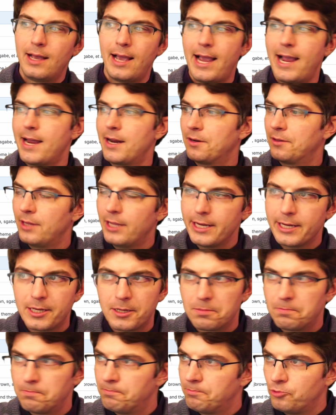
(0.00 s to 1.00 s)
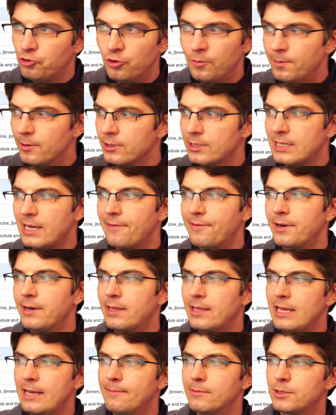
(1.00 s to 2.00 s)
And like Drupal 7
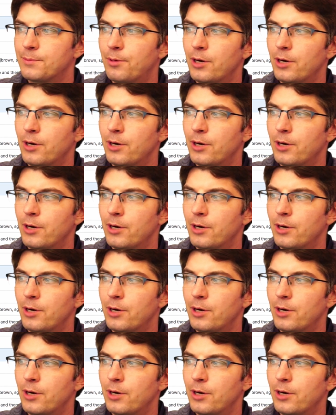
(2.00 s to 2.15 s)
themes,